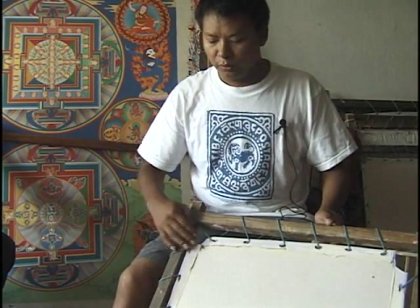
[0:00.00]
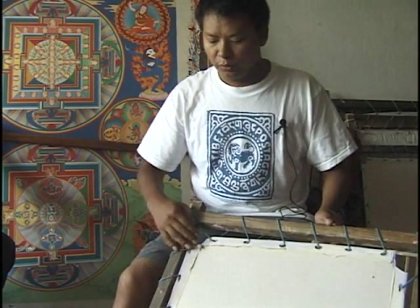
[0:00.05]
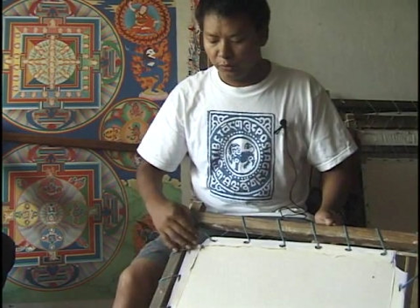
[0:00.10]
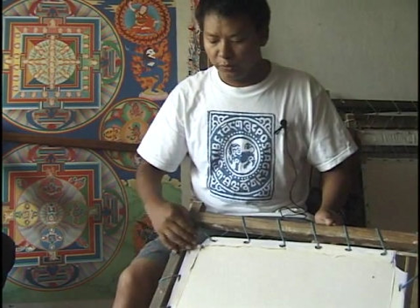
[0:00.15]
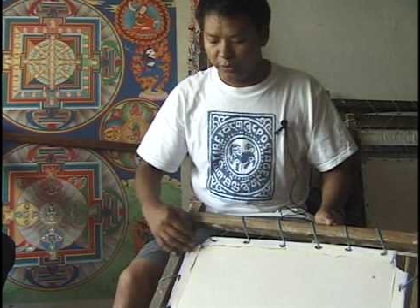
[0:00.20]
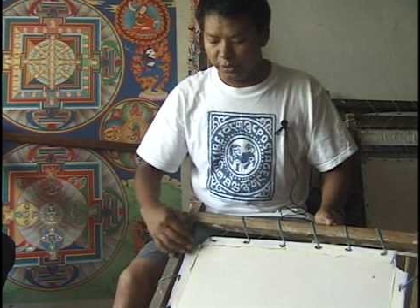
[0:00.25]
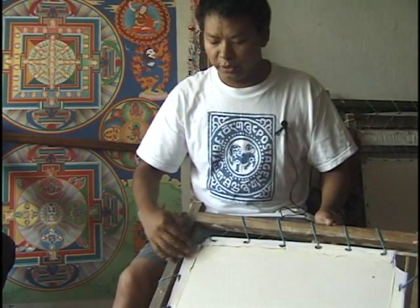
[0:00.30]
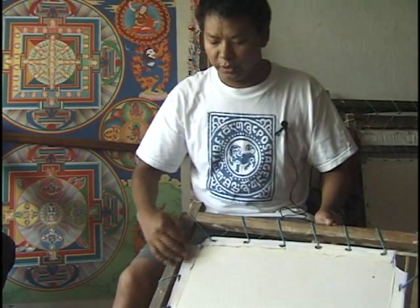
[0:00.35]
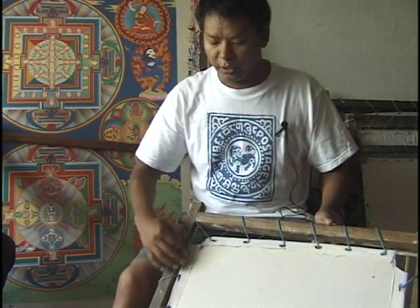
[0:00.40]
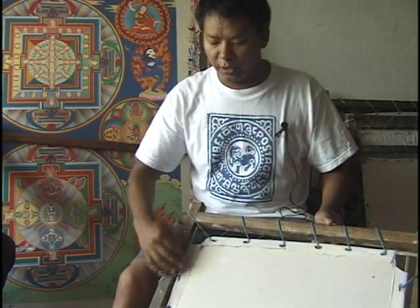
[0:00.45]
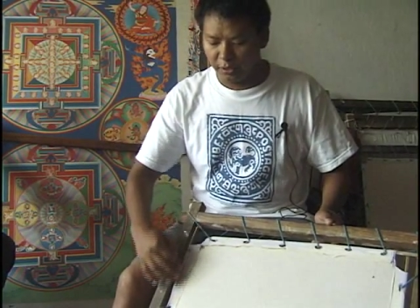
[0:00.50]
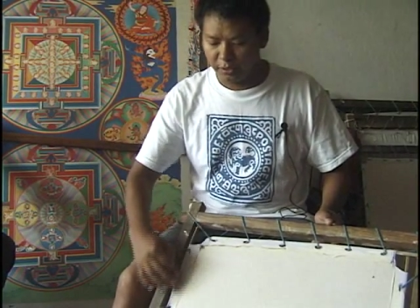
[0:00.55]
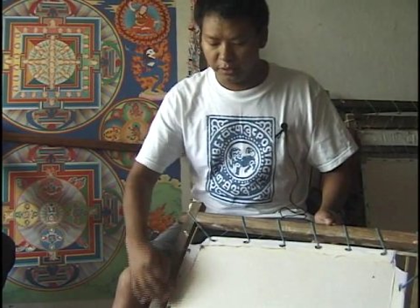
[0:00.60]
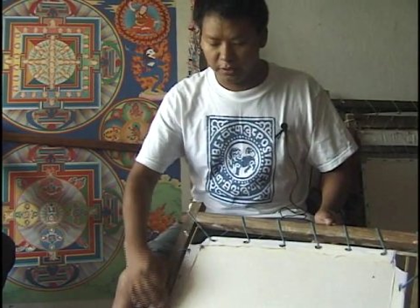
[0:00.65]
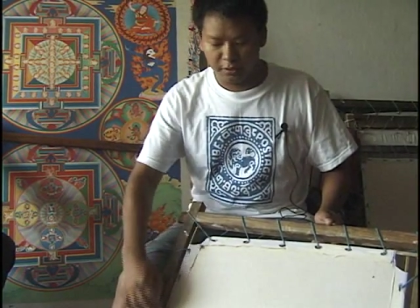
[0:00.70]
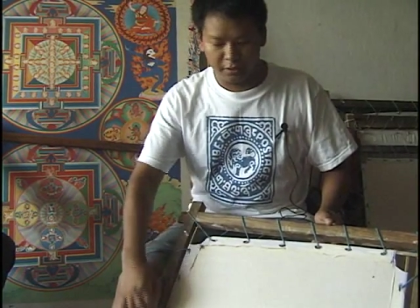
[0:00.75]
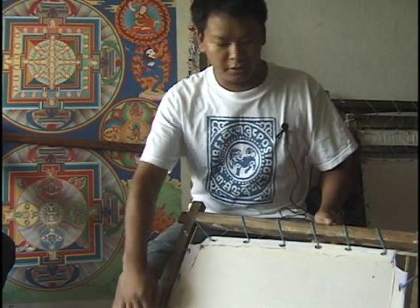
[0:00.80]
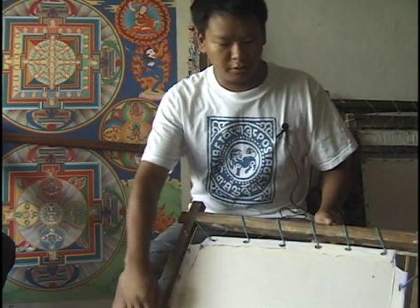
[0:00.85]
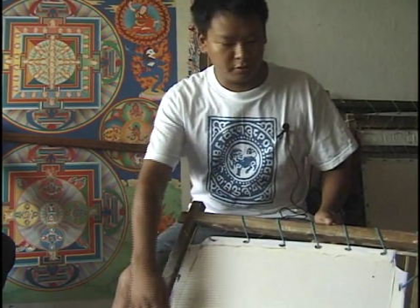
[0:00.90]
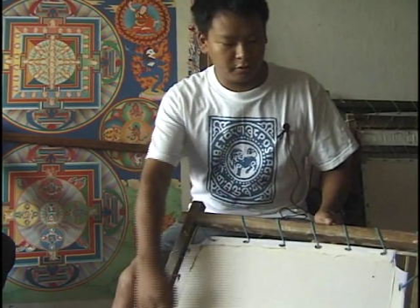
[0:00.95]
We cut
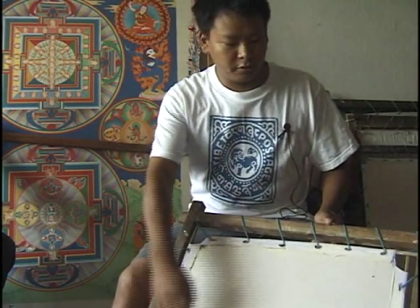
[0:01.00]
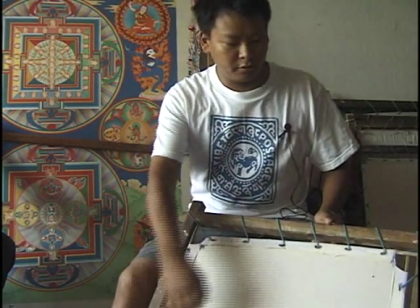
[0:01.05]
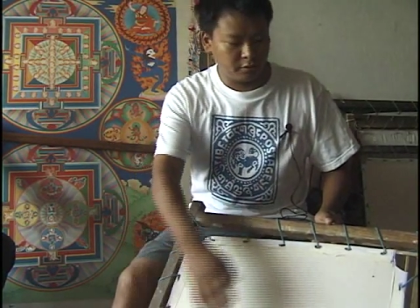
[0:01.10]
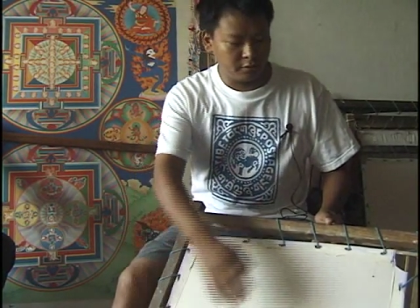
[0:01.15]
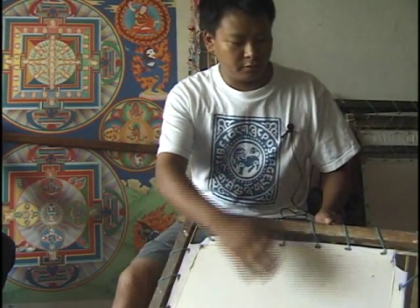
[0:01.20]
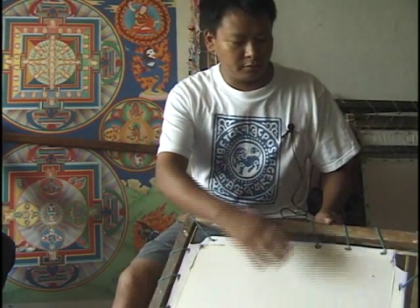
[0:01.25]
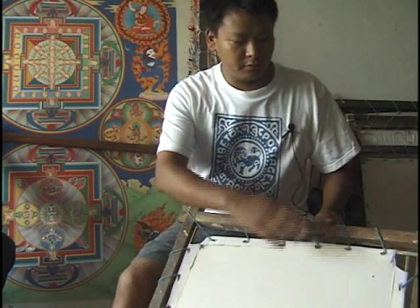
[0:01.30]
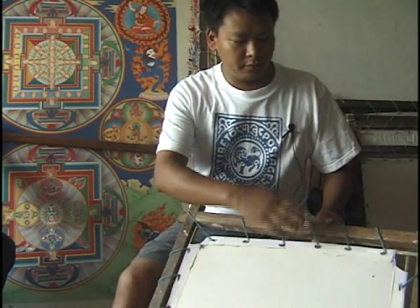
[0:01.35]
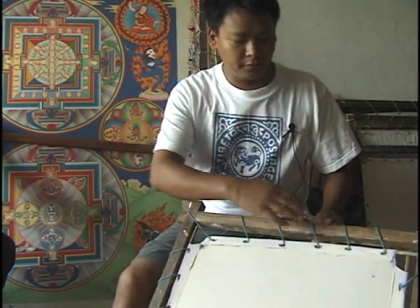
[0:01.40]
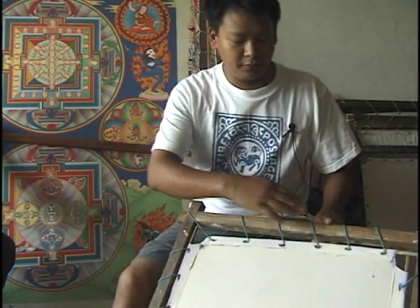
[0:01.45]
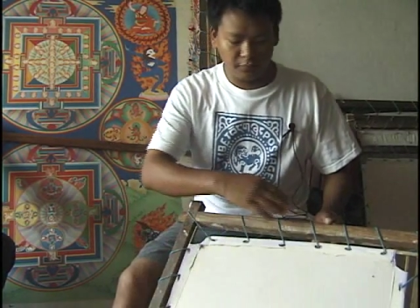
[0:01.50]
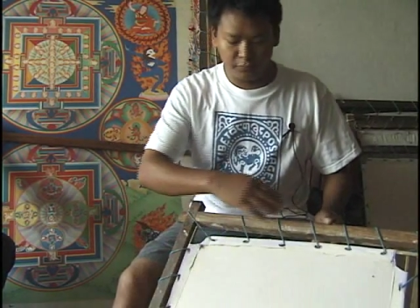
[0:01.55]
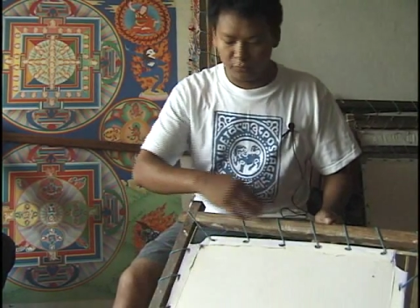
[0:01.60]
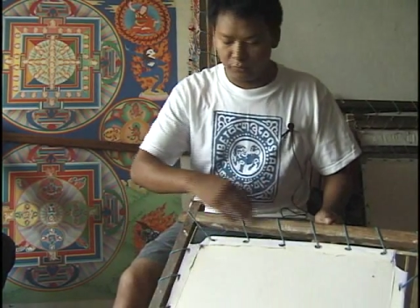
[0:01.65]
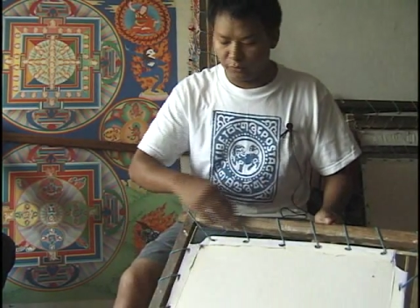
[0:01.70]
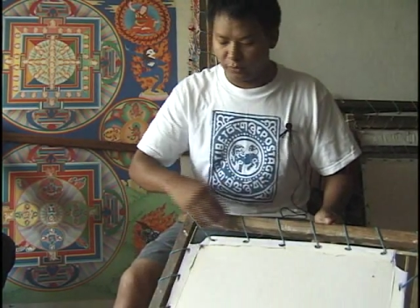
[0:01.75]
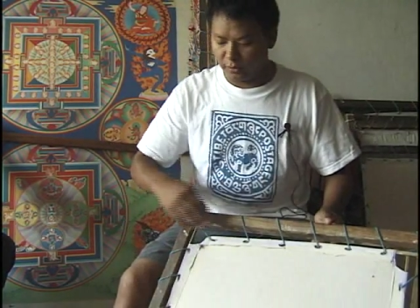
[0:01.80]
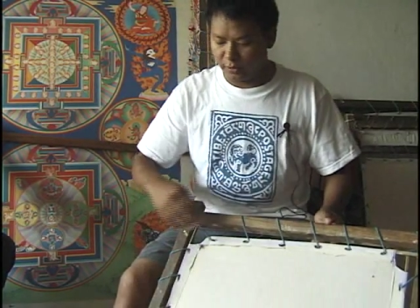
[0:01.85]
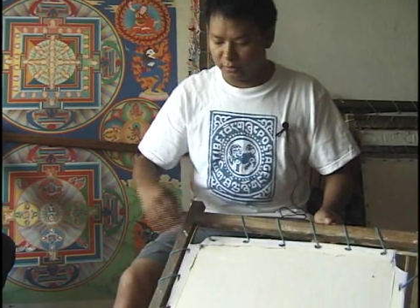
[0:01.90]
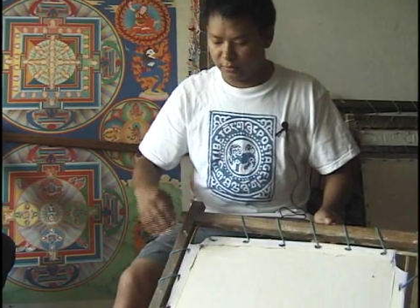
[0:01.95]
it in
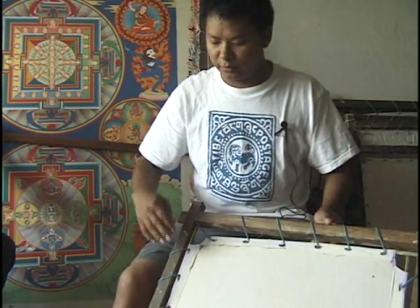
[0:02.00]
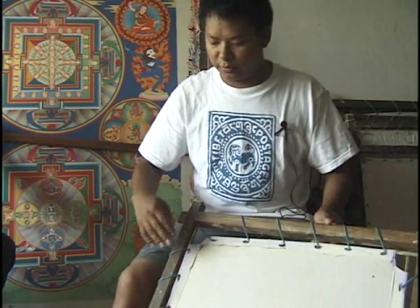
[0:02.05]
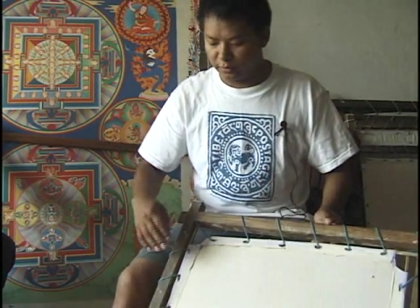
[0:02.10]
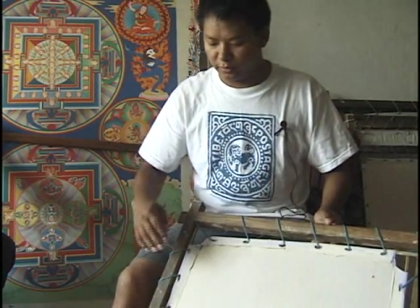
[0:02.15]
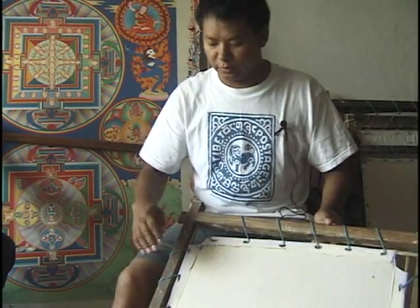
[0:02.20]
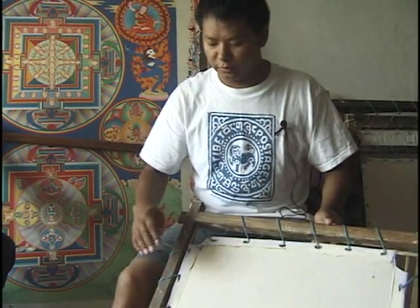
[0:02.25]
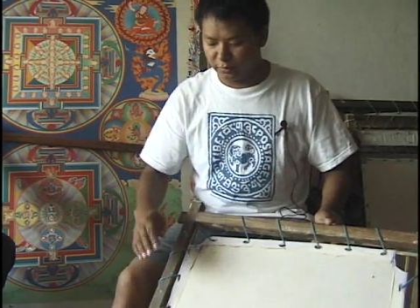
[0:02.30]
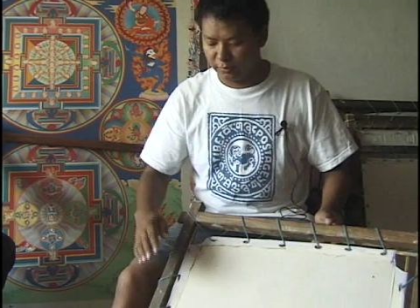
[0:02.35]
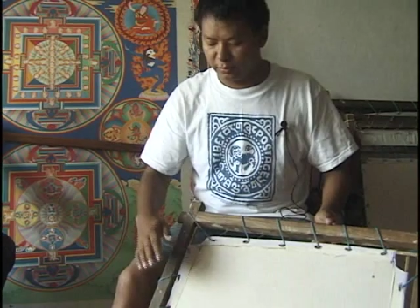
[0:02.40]
for the